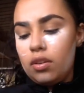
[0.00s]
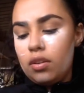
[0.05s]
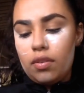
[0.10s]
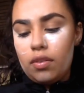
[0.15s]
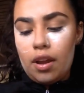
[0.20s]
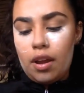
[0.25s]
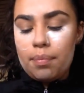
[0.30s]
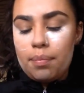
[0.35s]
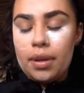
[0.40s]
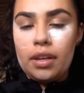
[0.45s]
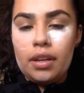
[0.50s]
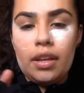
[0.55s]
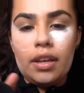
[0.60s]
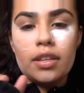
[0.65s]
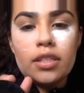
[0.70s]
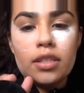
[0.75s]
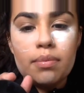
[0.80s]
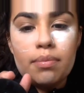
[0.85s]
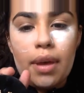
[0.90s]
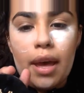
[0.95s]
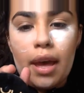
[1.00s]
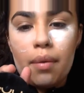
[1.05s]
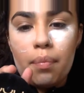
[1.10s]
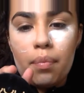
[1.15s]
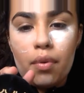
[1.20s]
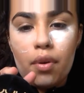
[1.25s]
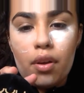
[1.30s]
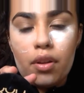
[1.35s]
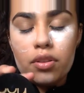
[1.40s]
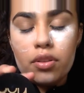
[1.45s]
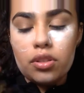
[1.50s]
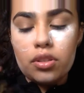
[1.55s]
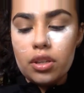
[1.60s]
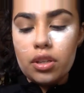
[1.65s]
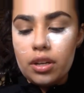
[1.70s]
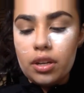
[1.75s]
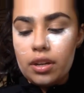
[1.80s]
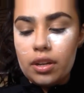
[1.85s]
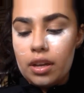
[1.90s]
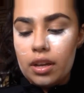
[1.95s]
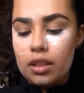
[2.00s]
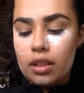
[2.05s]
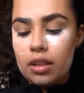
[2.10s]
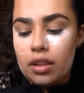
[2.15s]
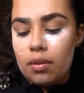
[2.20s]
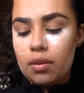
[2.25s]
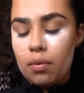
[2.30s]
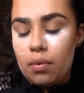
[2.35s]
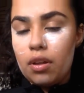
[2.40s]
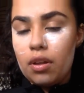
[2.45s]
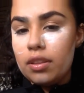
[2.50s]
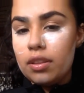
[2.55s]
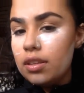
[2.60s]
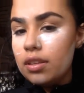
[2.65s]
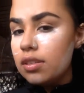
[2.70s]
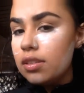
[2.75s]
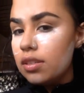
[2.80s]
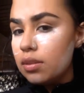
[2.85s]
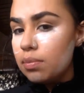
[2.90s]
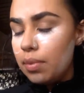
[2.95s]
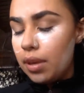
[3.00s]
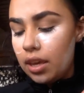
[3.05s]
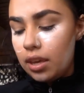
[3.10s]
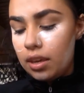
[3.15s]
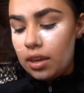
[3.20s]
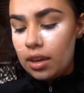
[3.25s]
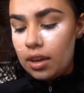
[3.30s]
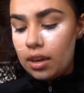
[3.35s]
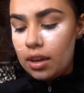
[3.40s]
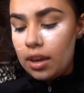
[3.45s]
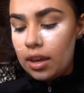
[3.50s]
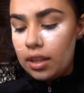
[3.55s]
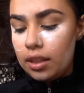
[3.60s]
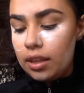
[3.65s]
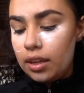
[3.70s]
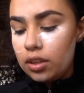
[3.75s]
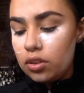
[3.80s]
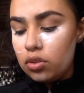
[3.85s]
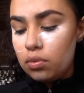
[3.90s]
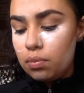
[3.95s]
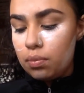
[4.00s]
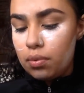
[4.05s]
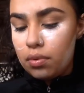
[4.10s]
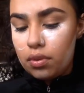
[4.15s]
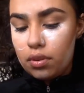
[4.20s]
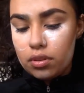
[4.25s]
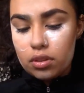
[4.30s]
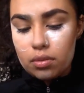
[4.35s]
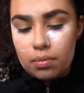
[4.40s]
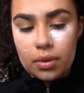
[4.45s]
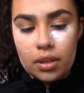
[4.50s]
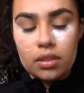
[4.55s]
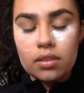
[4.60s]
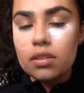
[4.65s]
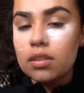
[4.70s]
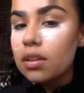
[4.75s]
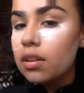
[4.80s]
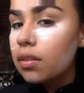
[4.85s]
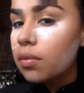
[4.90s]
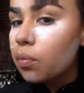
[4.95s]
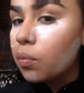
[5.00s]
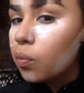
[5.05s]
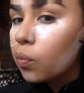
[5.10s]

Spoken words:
grab my NYX matte bronzer, and then while this is baking, I like to bronze my skin.